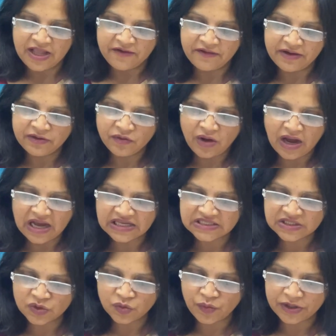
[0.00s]
When you
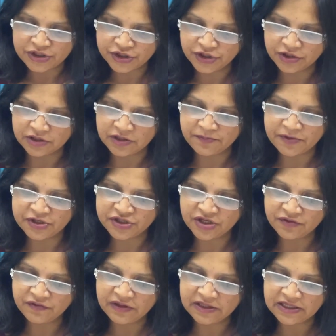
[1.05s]
ask a question, the
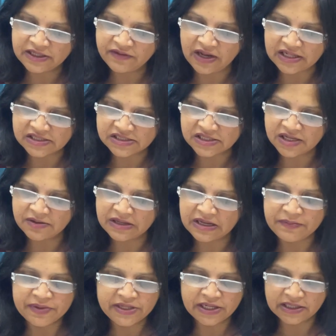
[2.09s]
patient will give answer
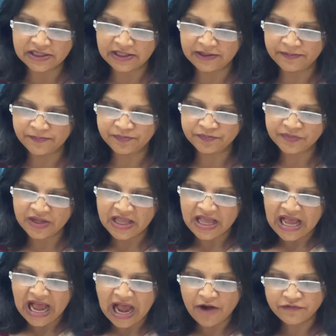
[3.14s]
immediately.
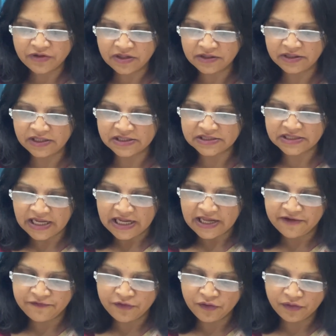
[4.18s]
After this,
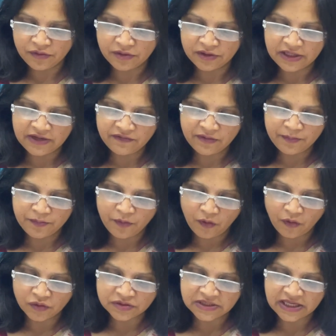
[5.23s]
if you give a
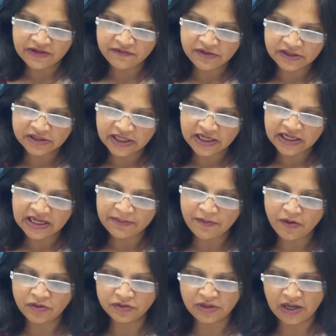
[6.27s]
pause, he will think
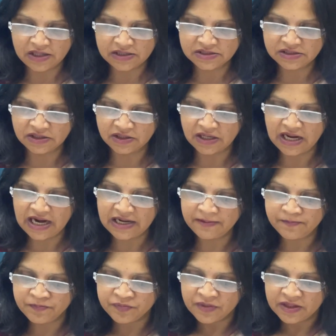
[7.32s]
about the answer and
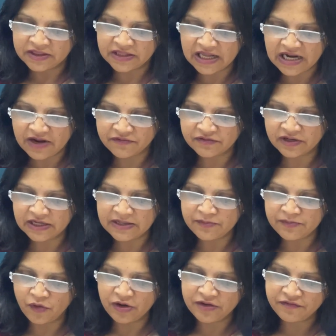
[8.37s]
then after he
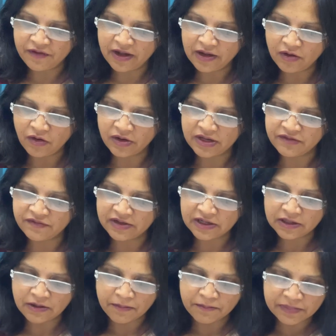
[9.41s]
modify or even
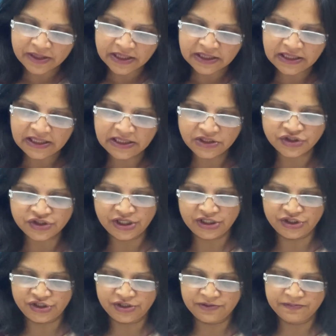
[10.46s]
completely
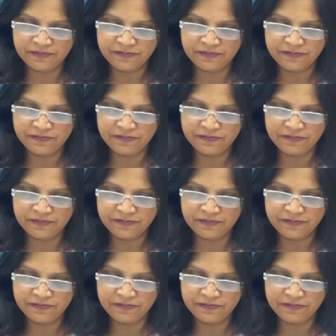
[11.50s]
change.